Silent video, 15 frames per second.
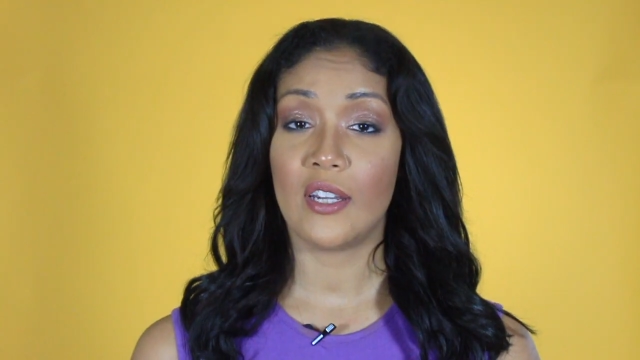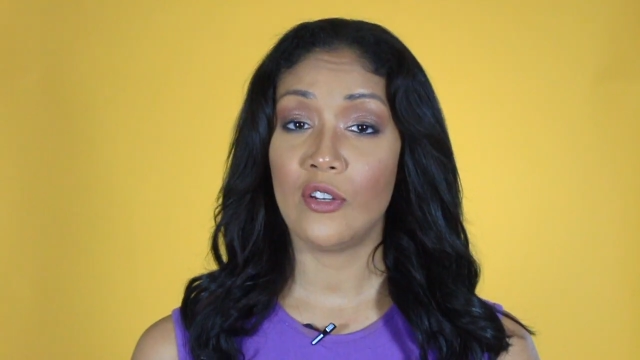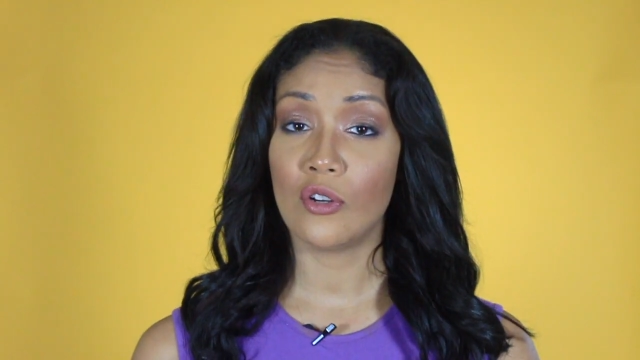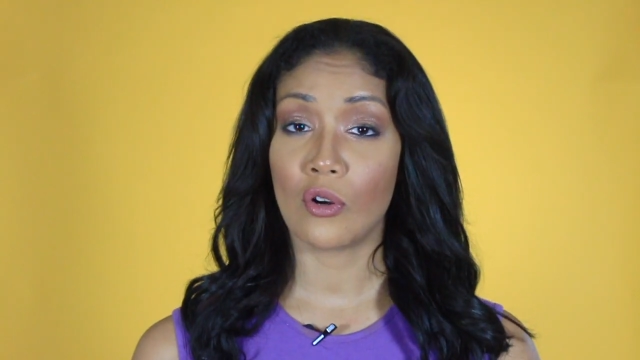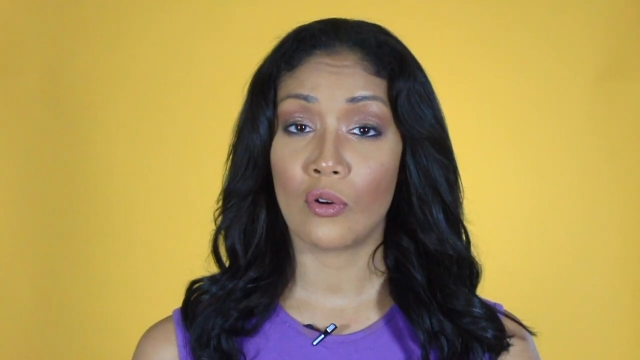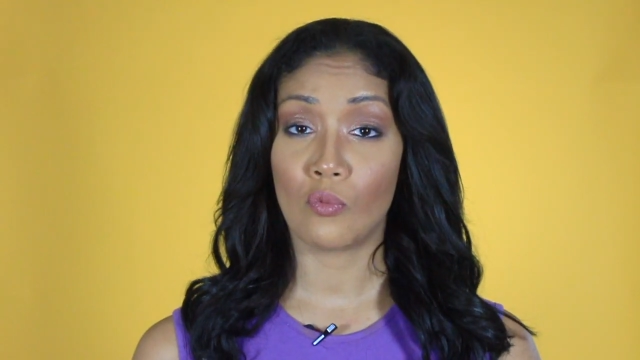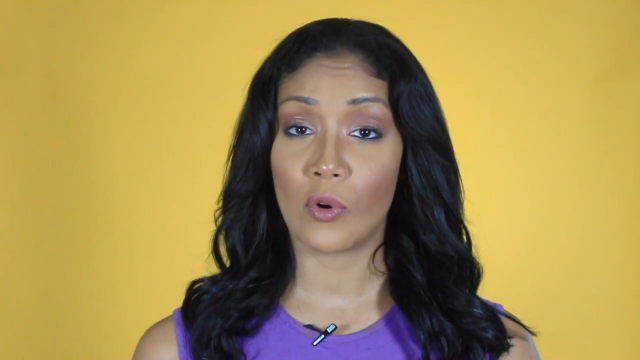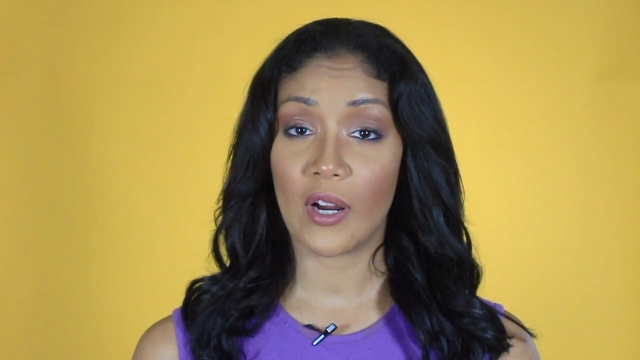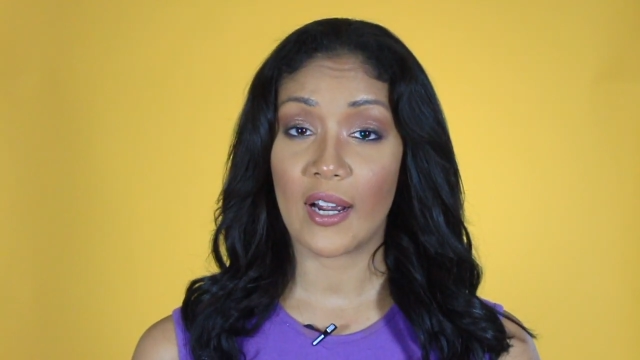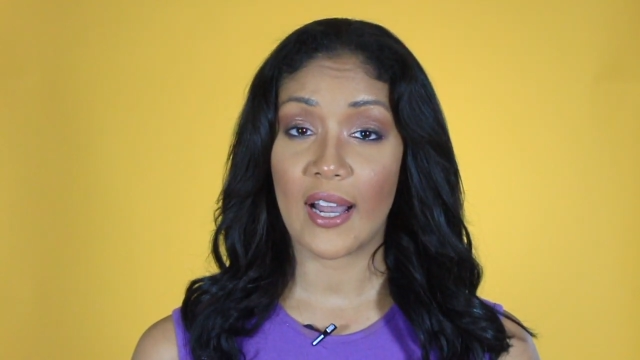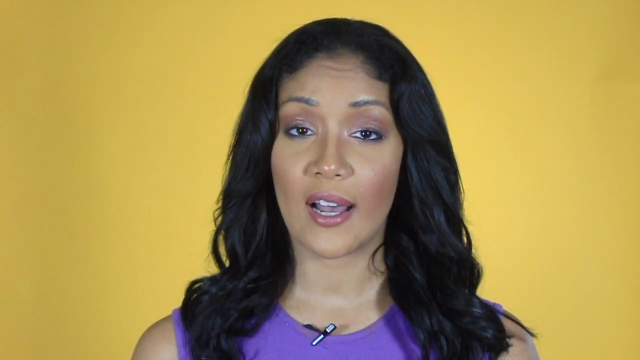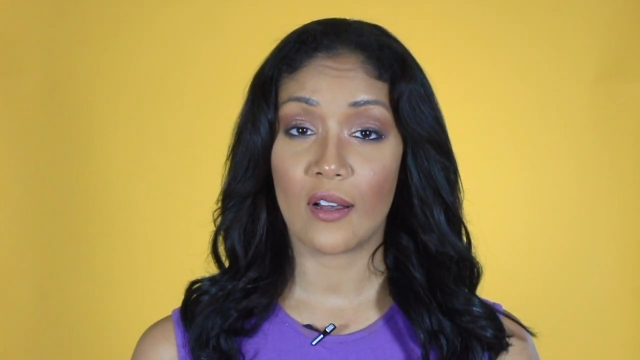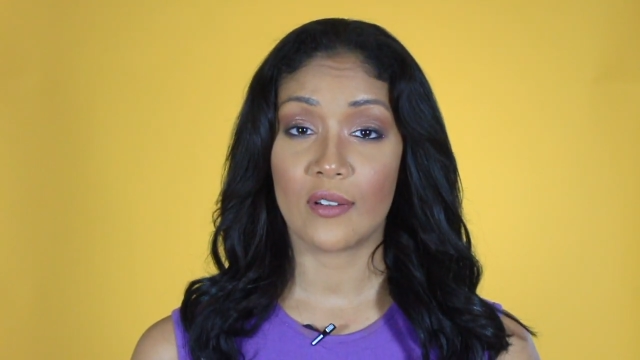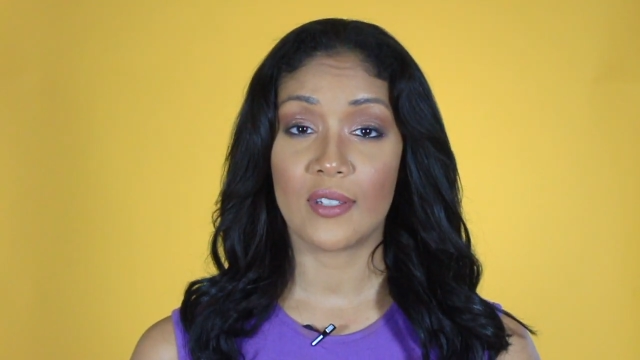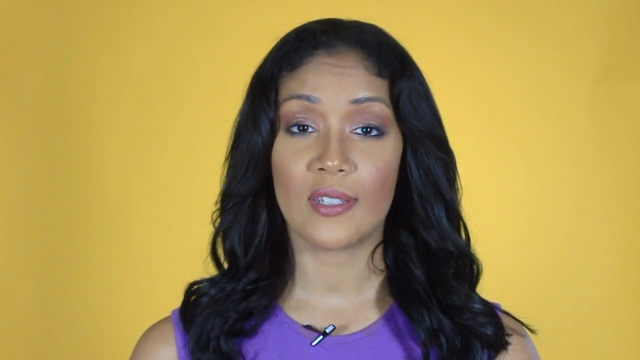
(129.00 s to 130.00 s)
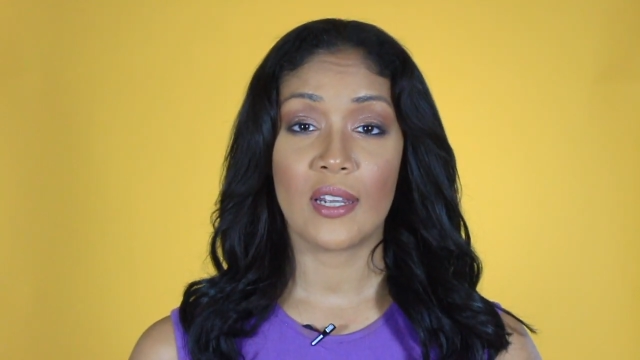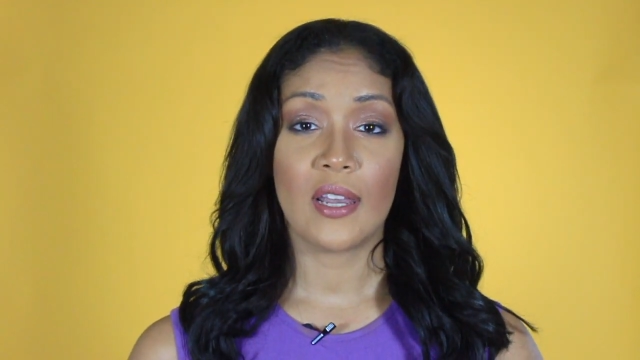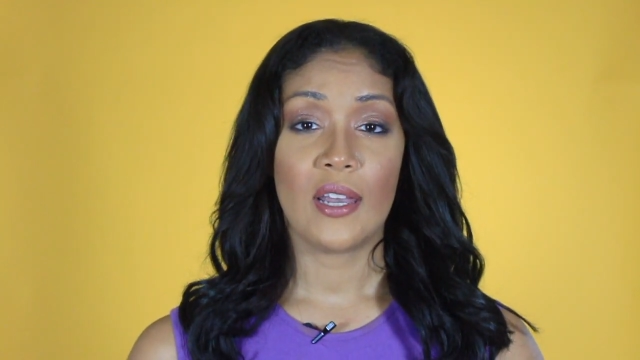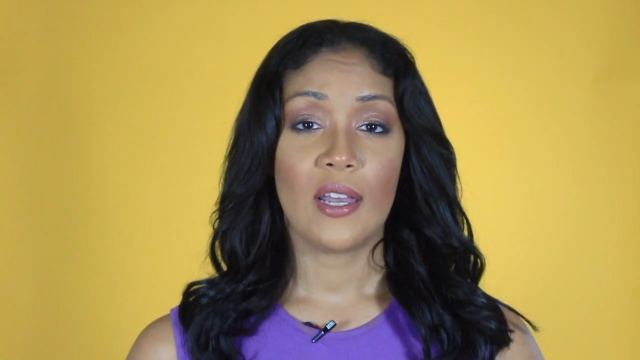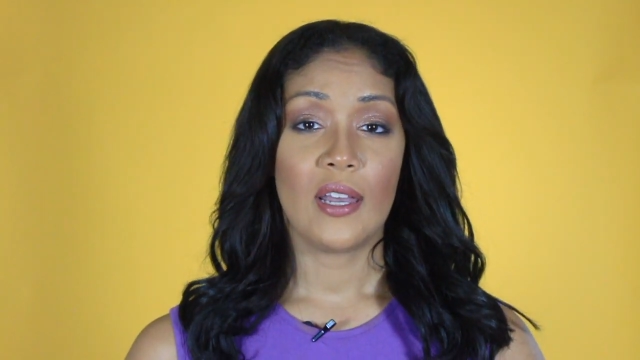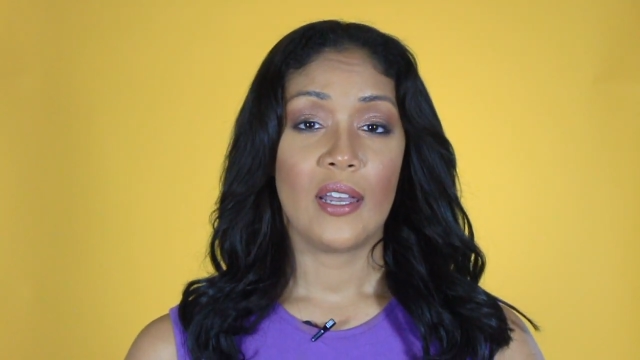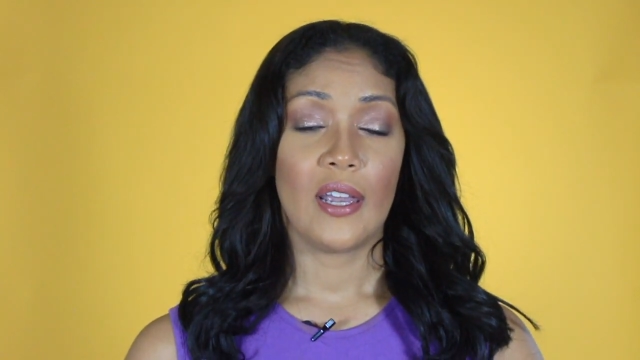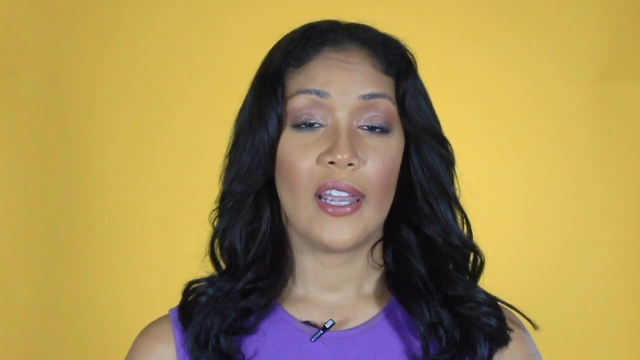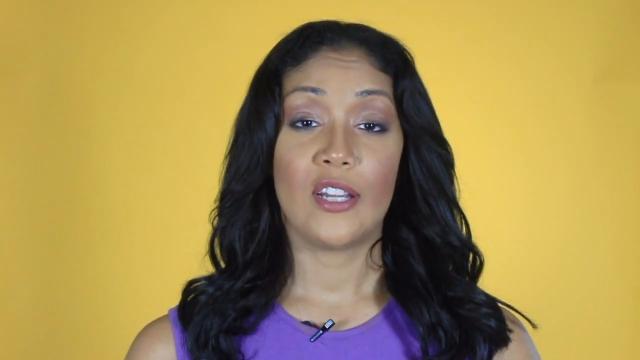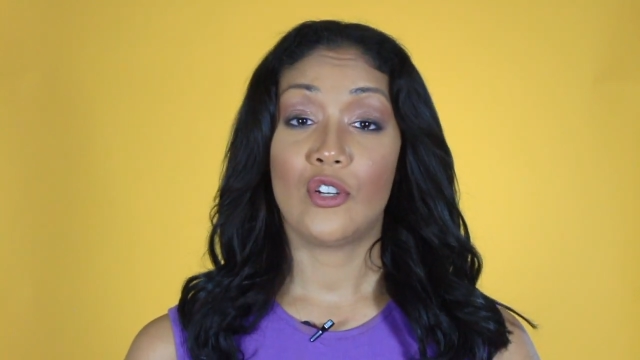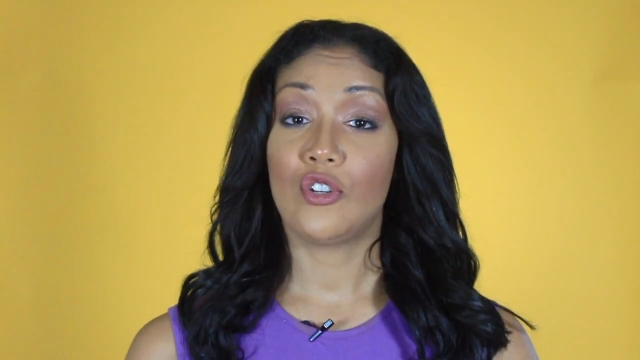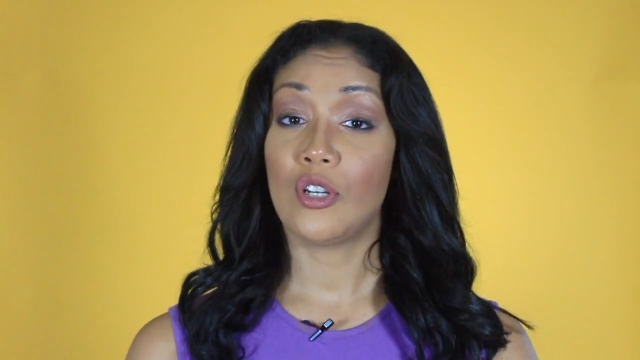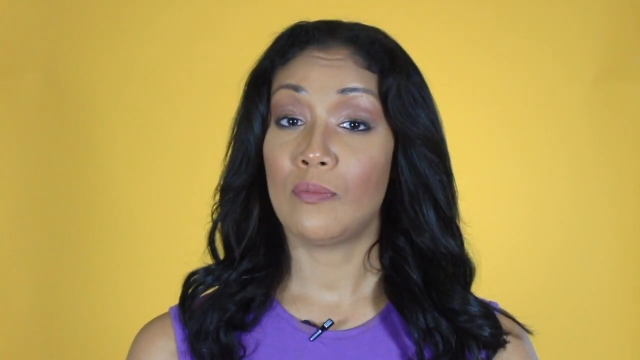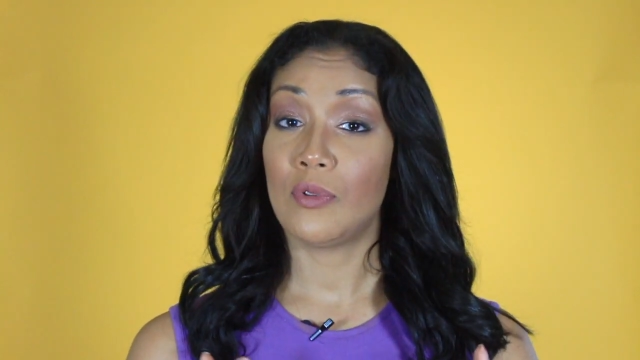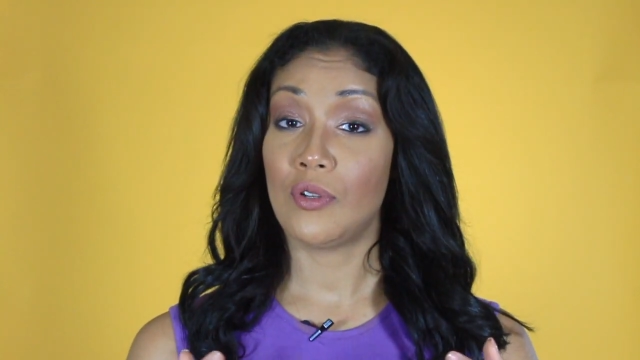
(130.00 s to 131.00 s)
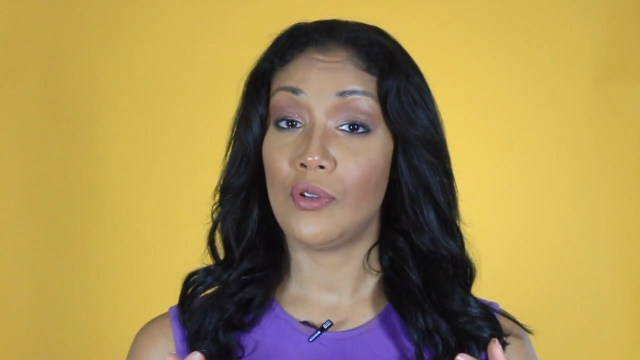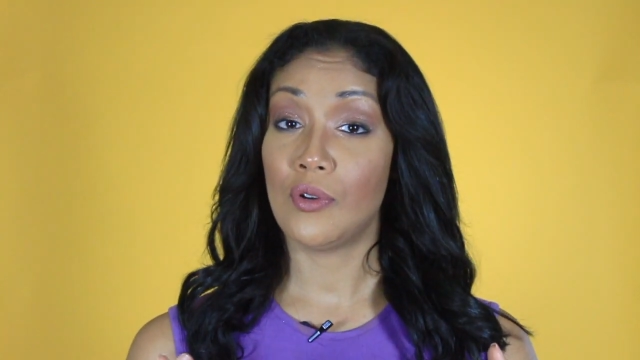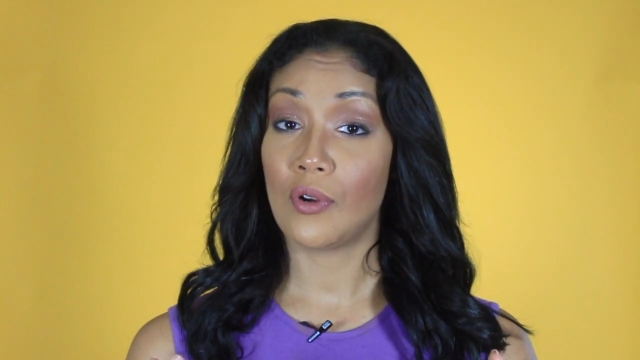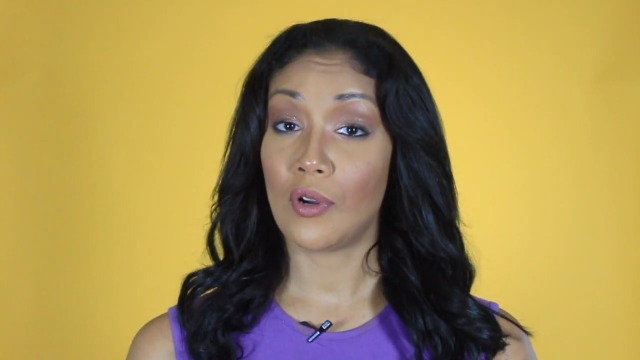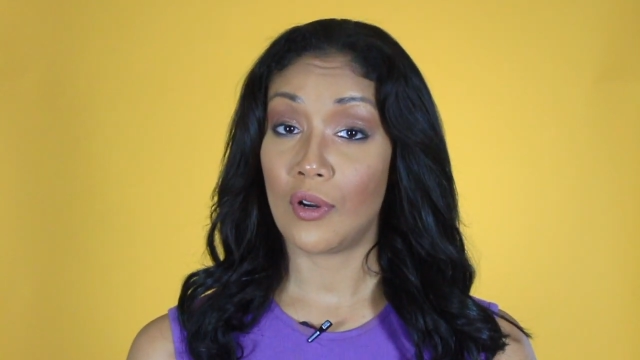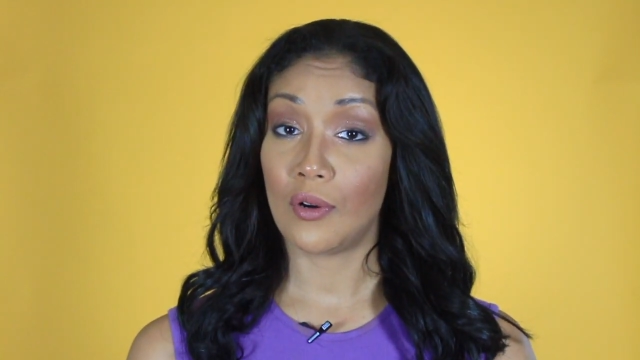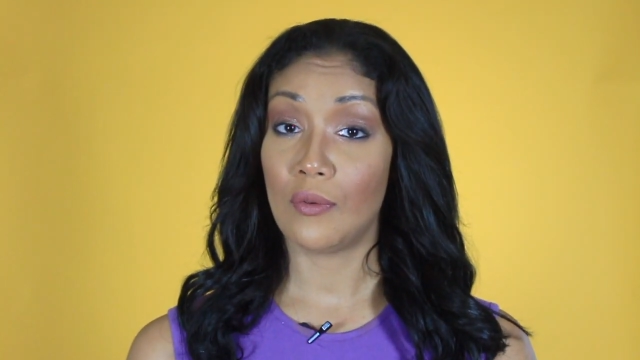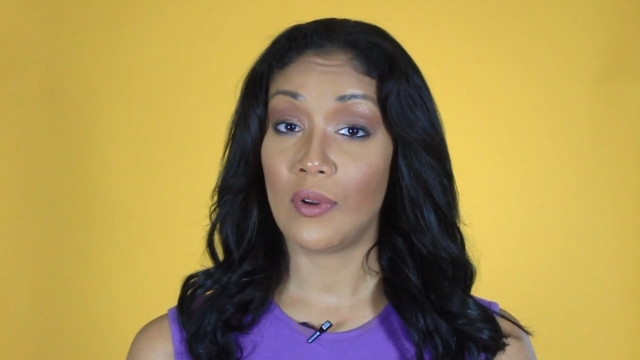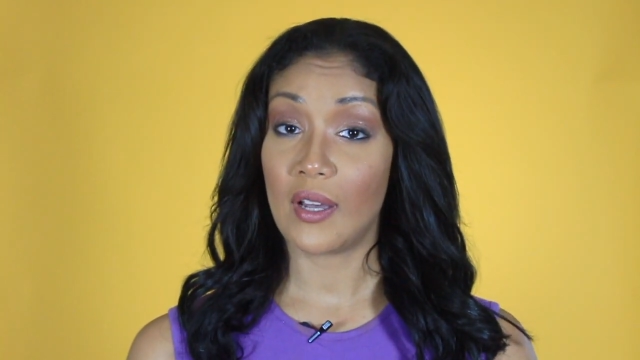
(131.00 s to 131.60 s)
in your own warehouse and ship to your own